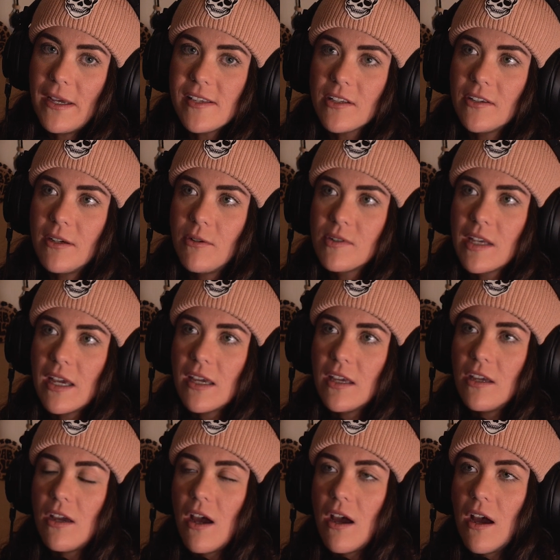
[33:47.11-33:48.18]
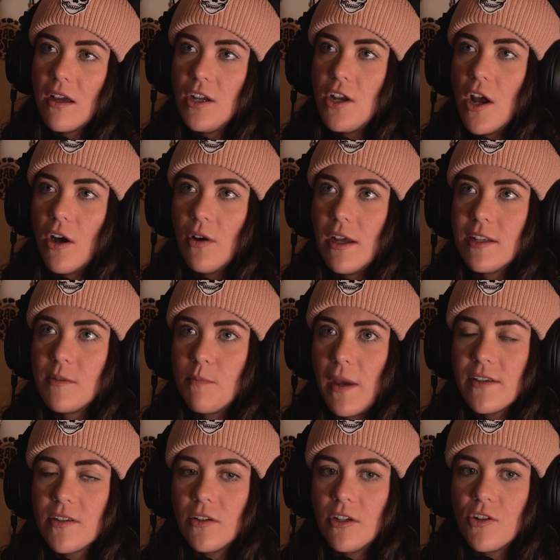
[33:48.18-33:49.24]
basically it was like, it's
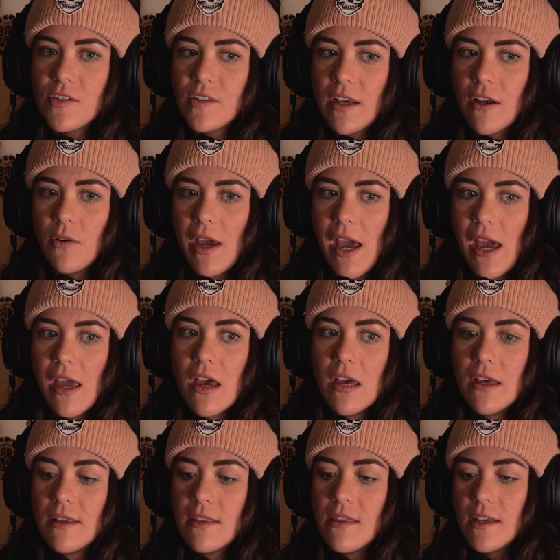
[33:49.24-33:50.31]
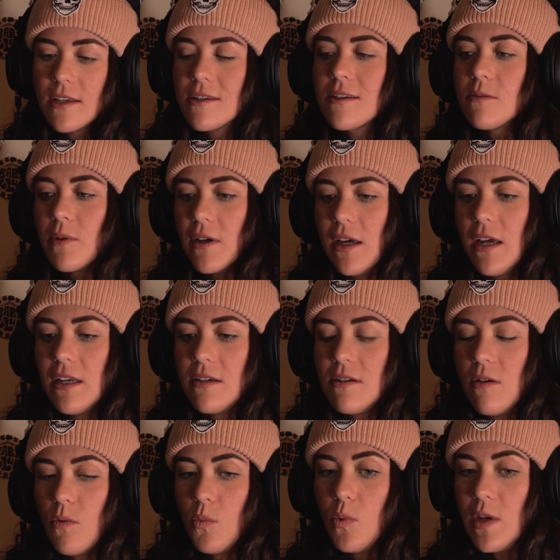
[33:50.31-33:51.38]
basically just like, okay, this is what
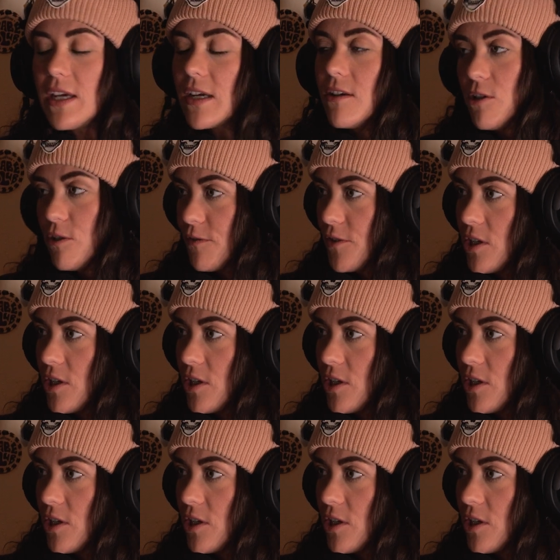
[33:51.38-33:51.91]
we can do